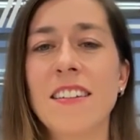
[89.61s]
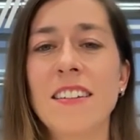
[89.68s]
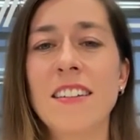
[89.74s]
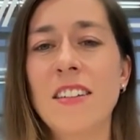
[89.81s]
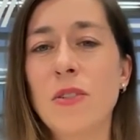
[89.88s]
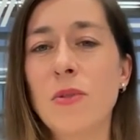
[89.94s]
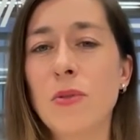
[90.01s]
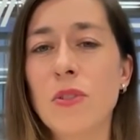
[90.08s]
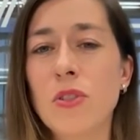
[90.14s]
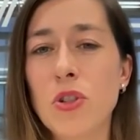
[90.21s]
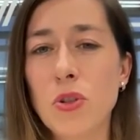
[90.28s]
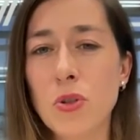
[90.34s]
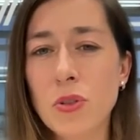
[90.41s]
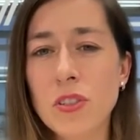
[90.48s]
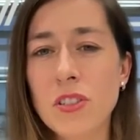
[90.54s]
you
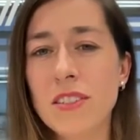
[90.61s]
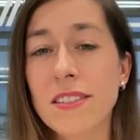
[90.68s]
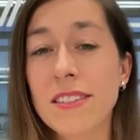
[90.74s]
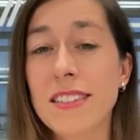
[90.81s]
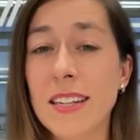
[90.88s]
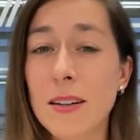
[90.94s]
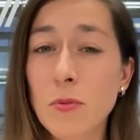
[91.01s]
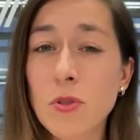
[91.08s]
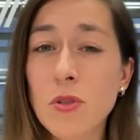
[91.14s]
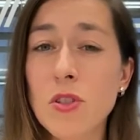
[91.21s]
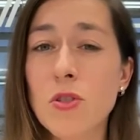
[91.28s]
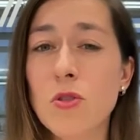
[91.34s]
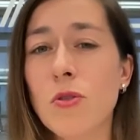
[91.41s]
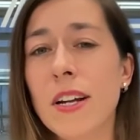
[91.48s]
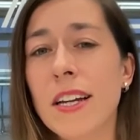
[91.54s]
should
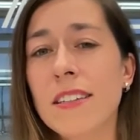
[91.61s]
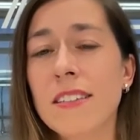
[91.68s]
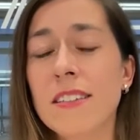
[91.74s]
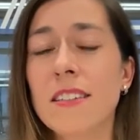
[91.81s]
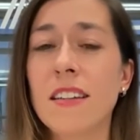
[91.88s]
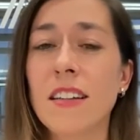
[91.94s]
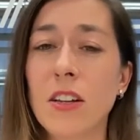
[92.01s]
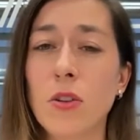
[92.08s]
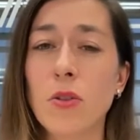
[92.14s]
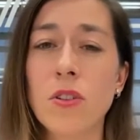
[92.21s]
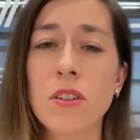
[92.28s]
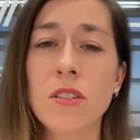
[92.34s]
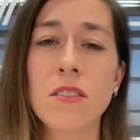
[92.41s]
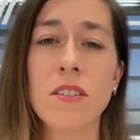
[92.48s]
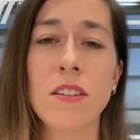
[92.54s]
demonstrate
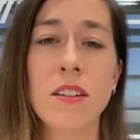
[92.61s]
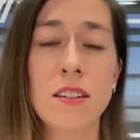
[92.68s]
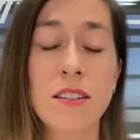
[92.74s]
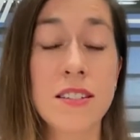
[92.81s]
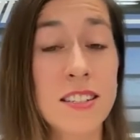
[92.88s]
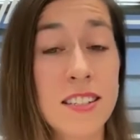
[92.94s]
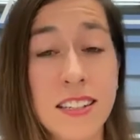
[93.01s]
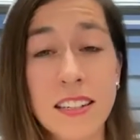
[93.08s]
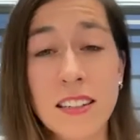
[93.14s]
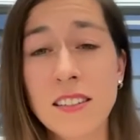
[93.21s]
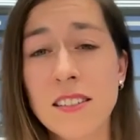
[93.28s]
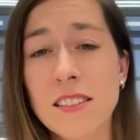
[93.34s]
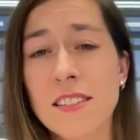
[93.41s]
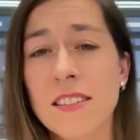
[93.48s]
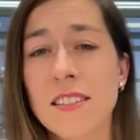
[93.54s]
your
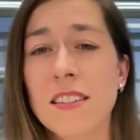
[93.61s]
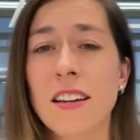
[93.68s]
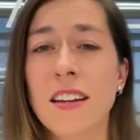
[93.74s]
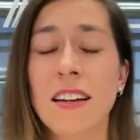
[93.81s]
skills